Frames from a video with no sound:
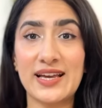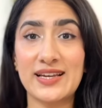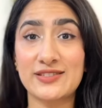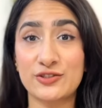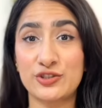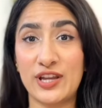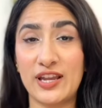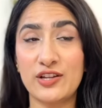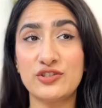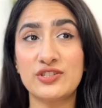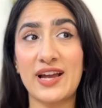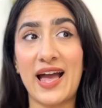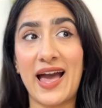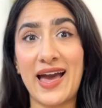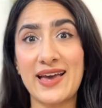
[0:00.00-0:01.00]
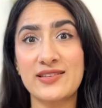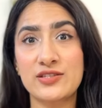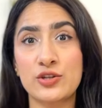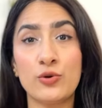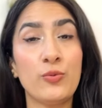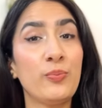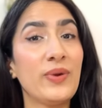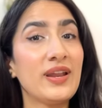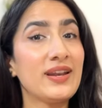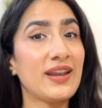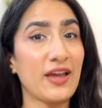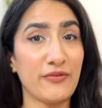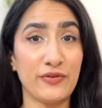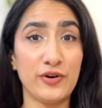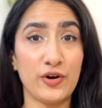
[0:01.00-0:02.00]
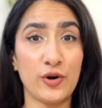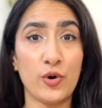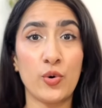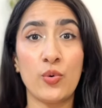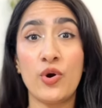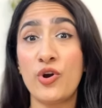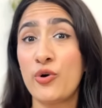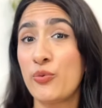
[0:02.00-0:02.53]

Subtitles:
exchange, as you may never know